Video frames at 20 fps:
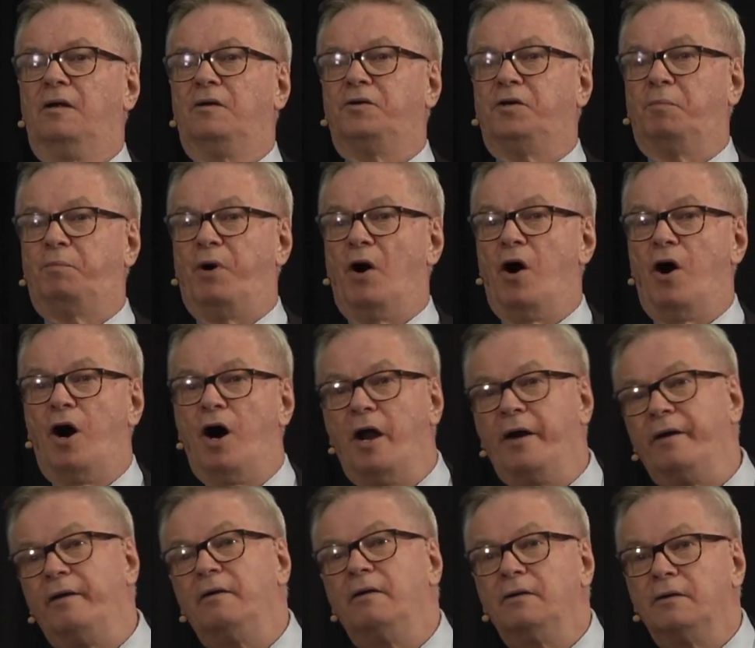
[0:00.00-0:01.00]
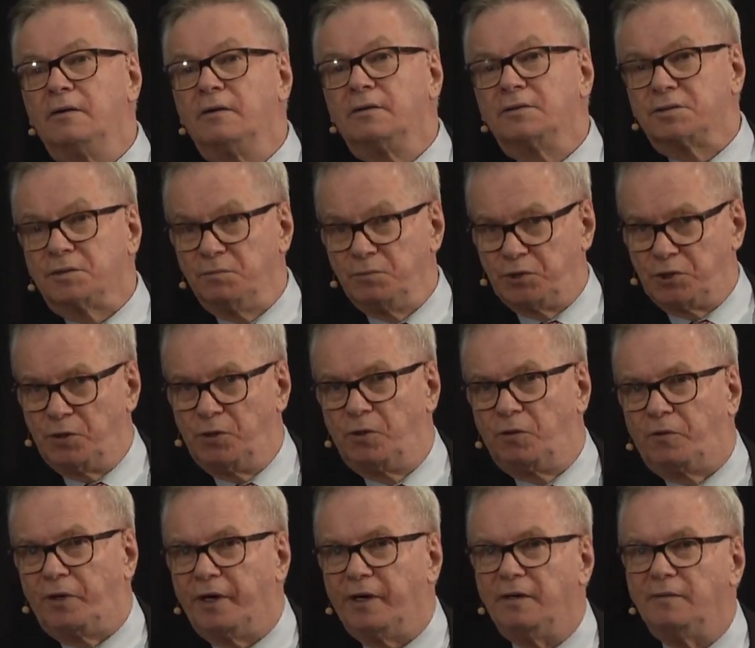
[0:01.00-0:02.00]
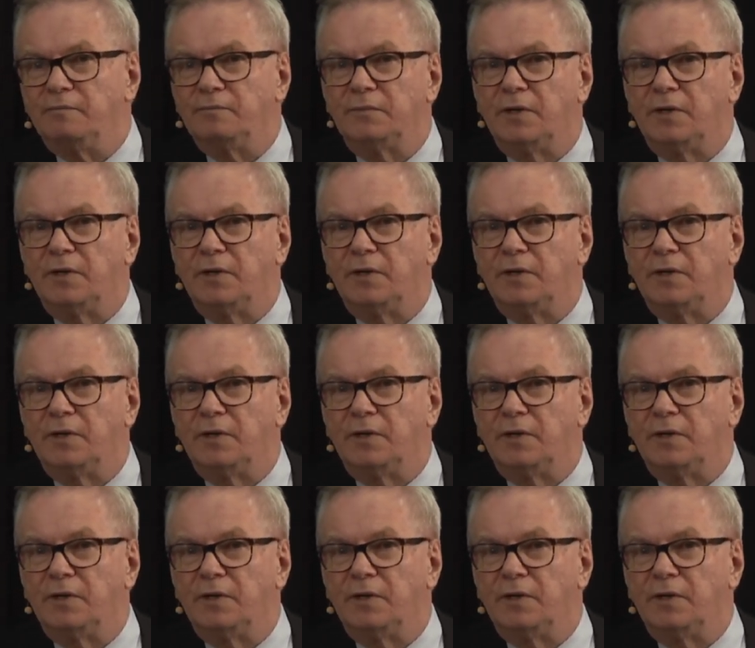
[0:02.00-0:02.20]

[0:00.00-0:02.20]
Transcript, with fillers: to pawn some jewelry,